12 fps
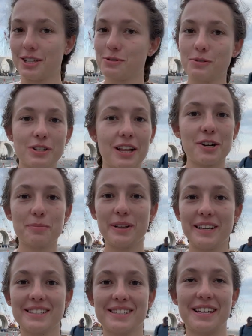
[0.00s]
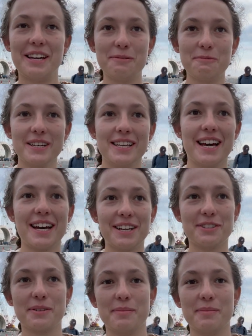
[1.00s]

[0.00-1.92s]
us to a gelato place and we had ice cream